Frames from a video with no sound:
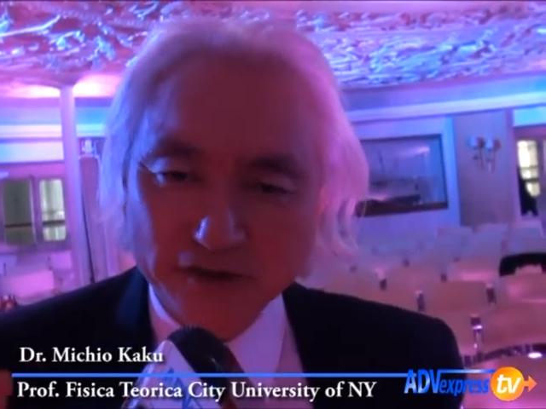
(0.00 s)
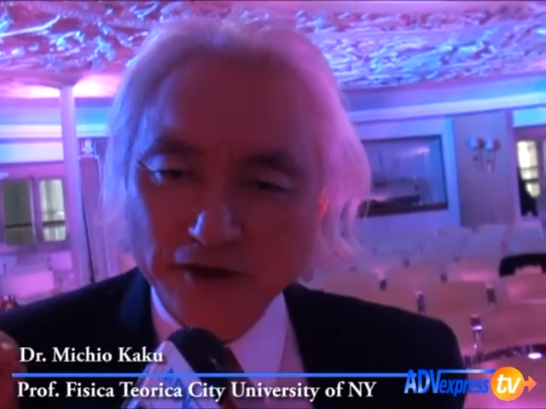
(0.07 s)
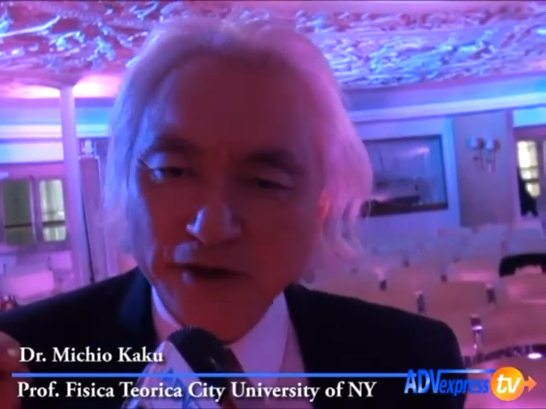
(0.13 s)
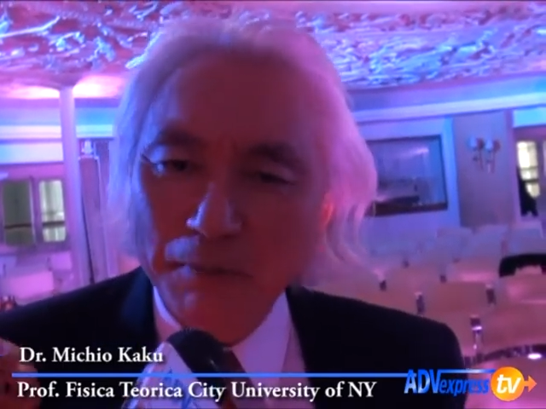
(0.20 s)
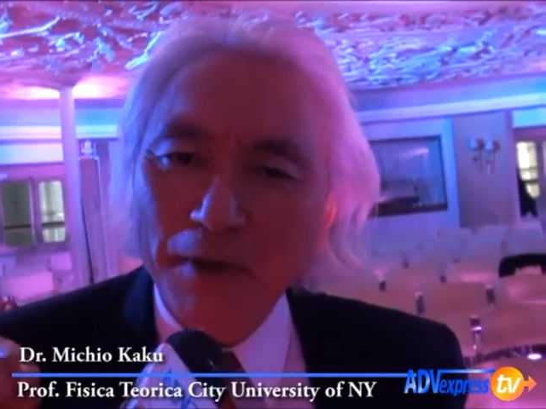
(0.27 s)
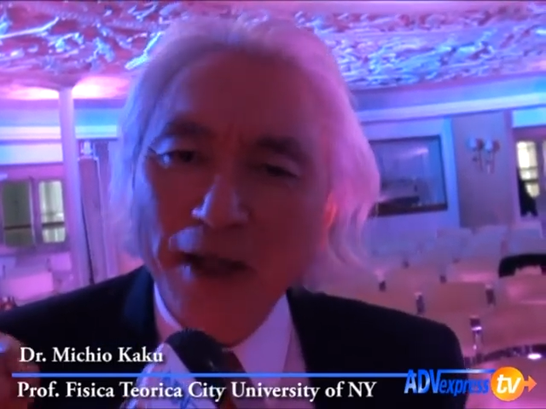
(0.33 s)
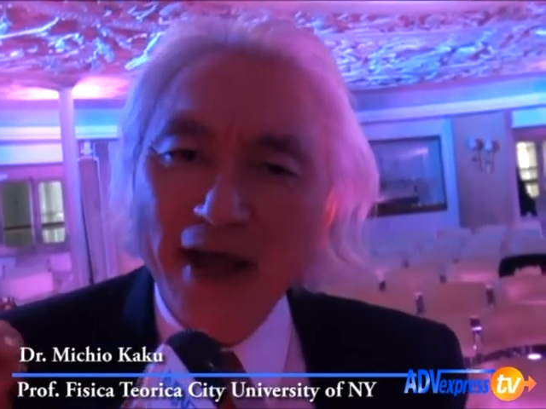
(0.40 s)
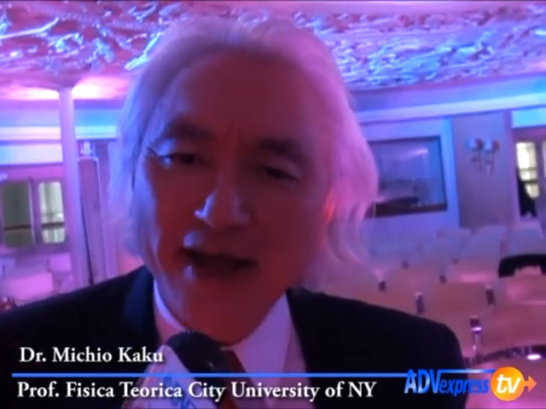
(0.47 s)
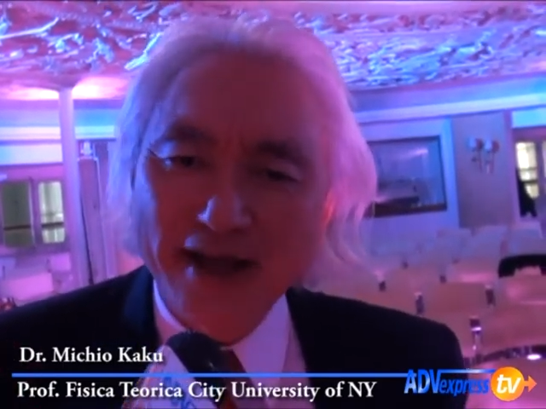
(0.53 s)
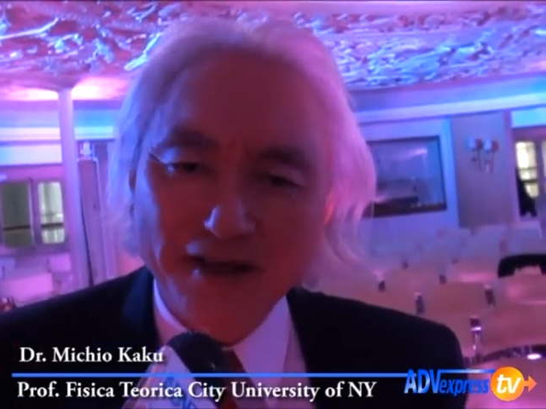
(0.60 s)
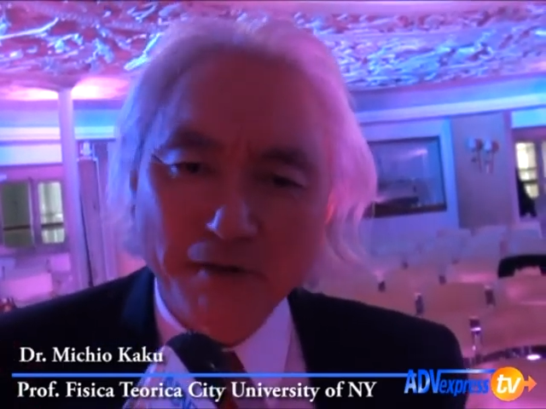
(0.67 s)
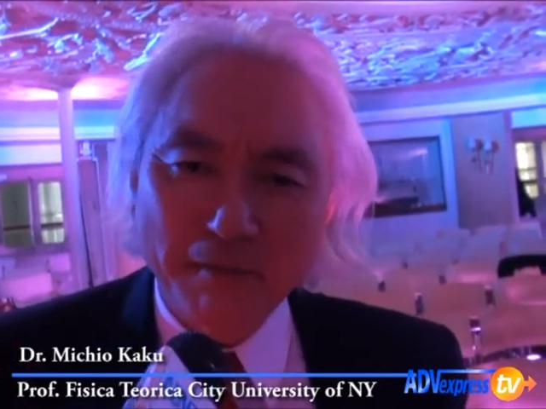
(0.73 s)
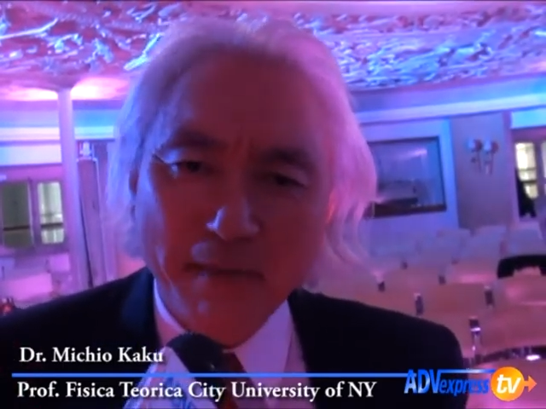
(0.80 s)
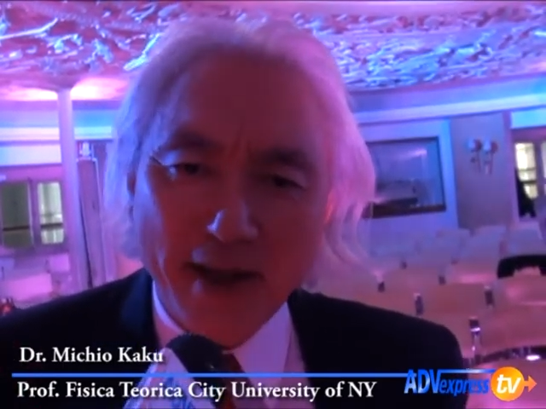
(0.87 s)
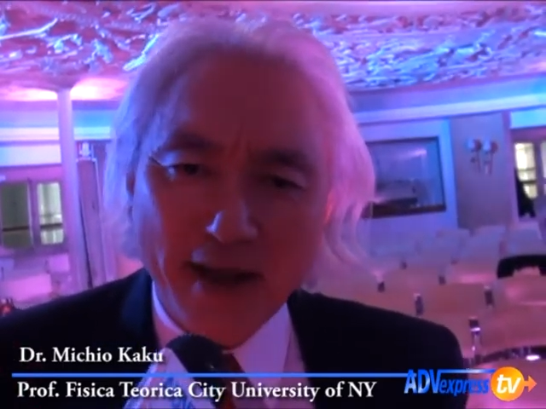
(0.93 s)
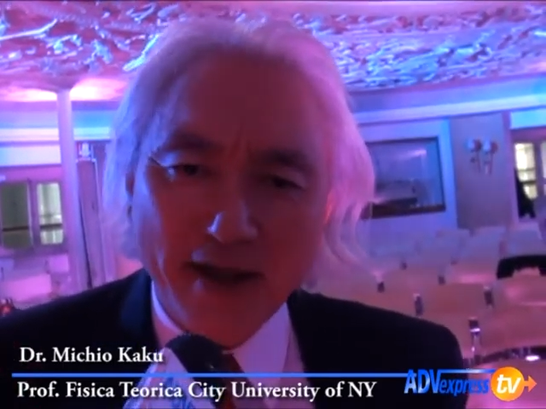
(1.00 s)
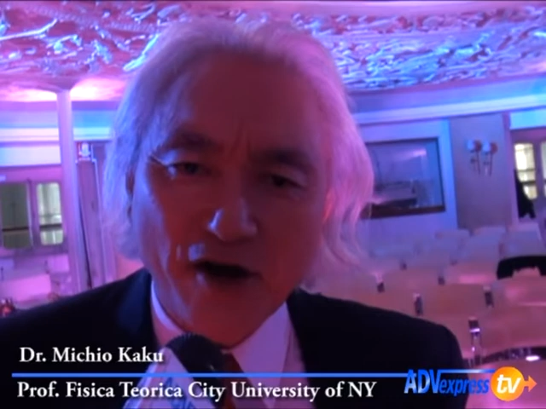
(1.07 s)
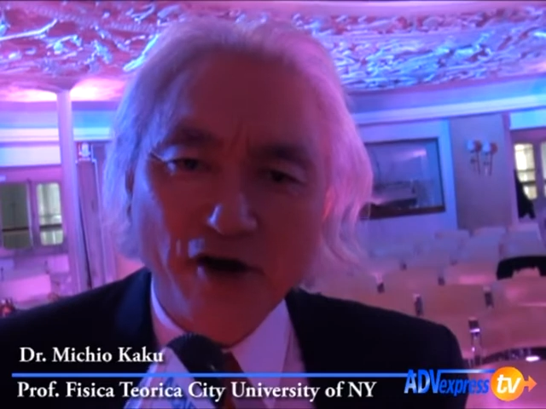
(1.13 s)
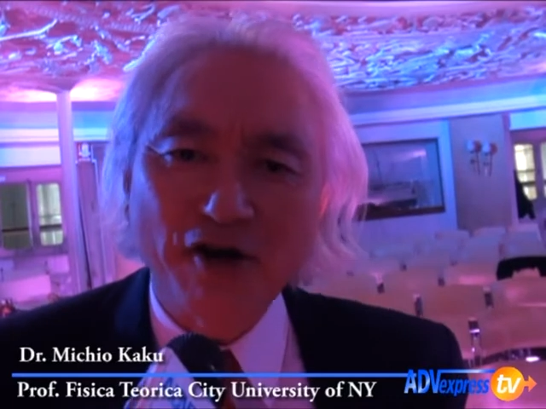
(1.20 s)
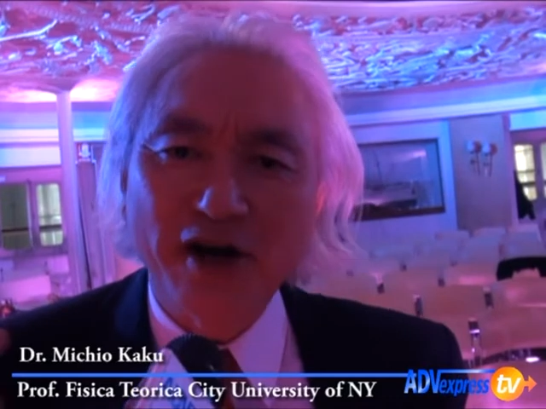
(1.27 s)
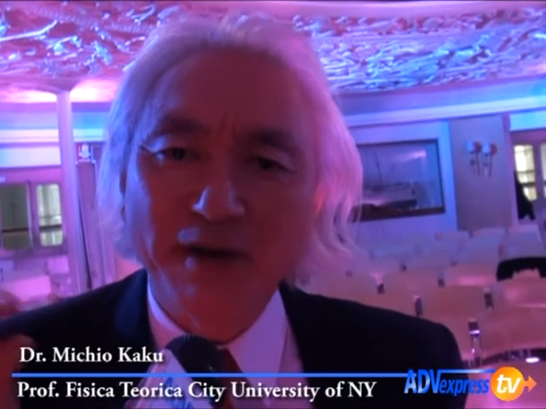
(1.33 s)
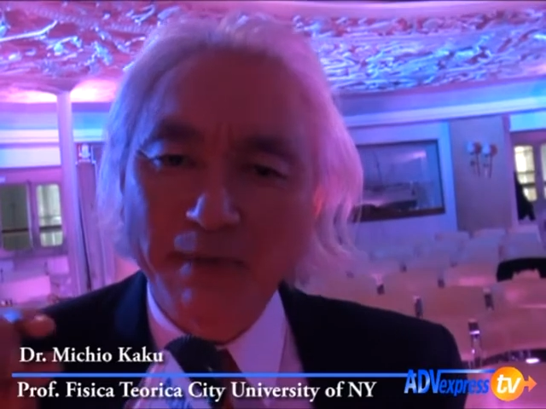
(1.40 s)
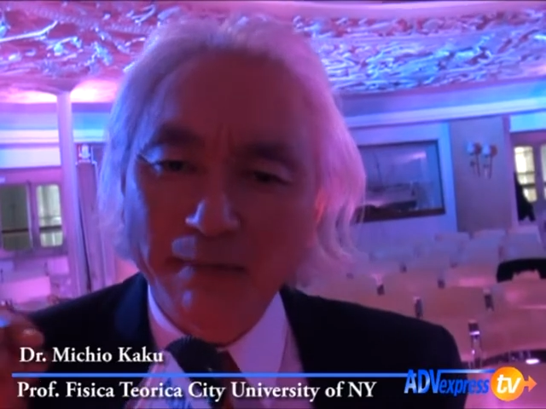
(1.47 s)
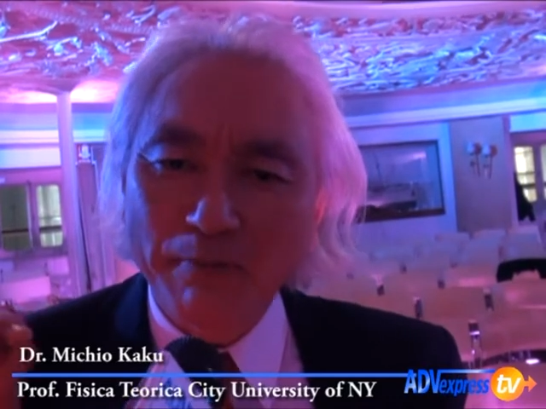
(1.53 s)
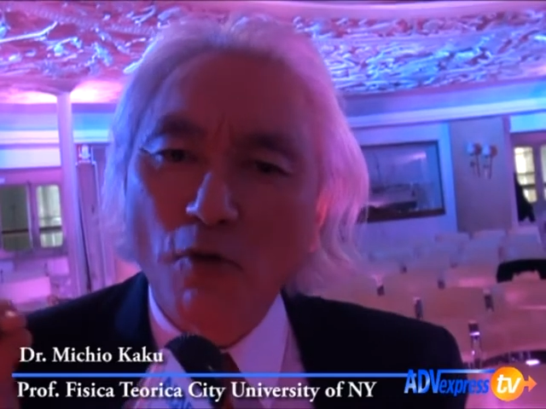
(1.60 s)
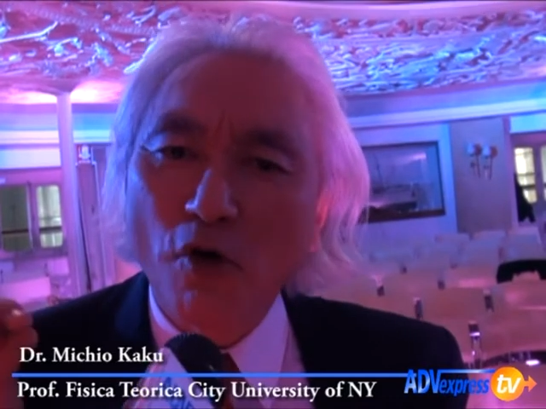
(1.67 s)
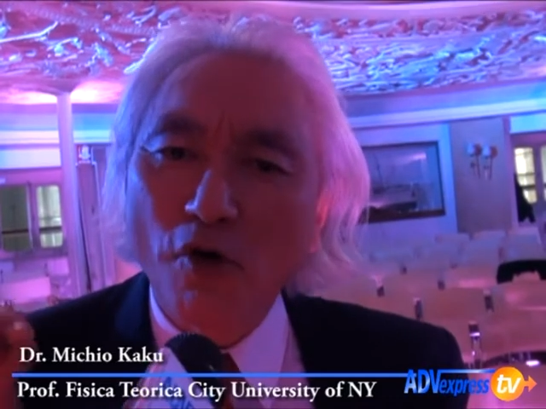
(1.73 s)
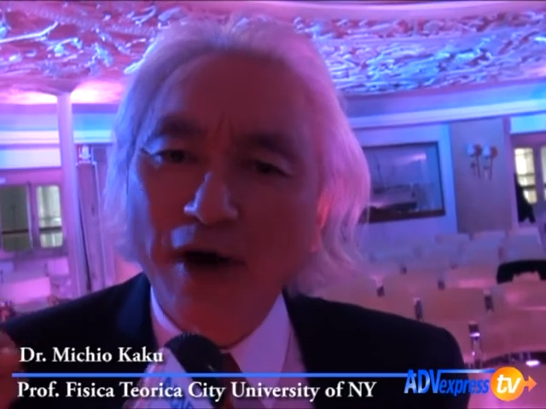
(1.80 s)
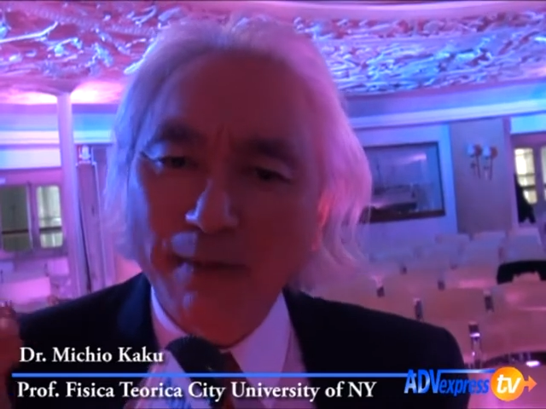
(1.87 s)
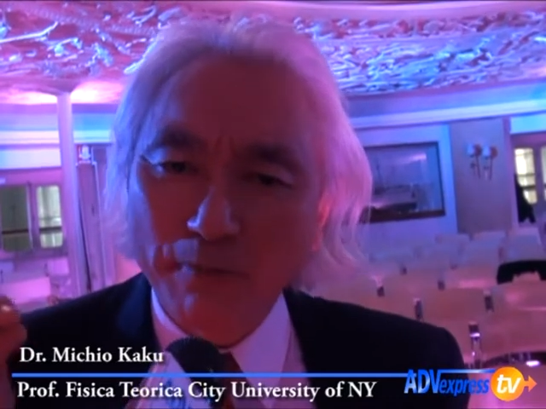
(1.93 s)
the supply and demand are going to be
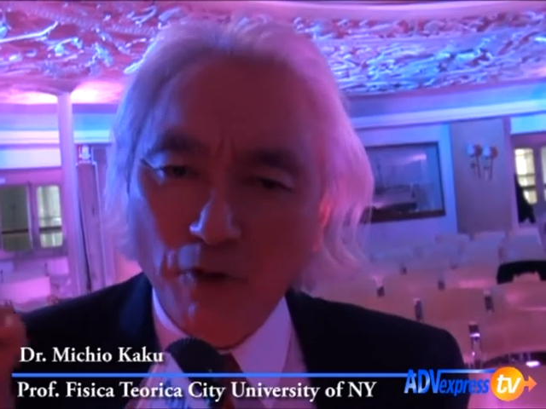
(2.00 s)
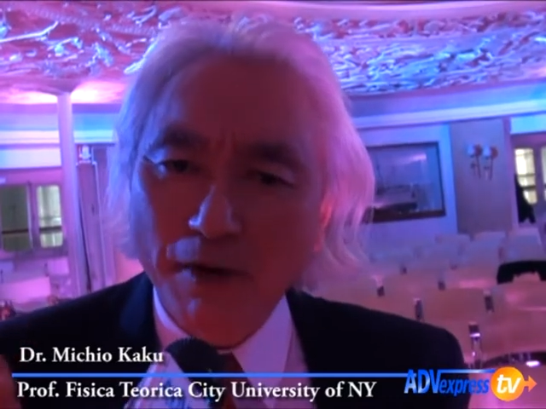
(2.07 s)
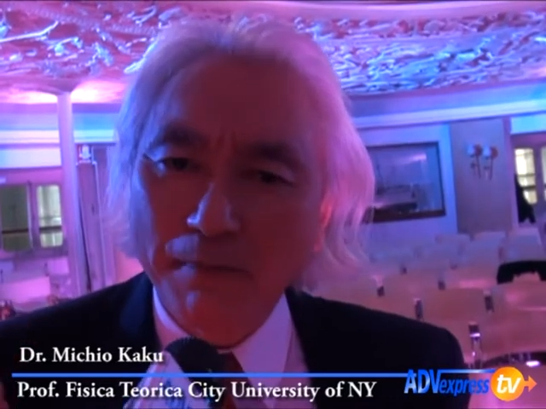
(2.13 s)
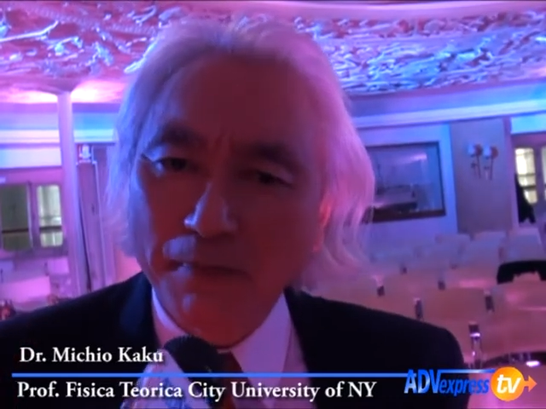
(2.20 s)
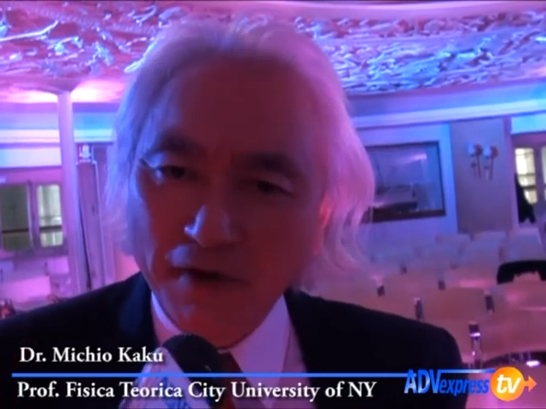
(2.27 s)
more and more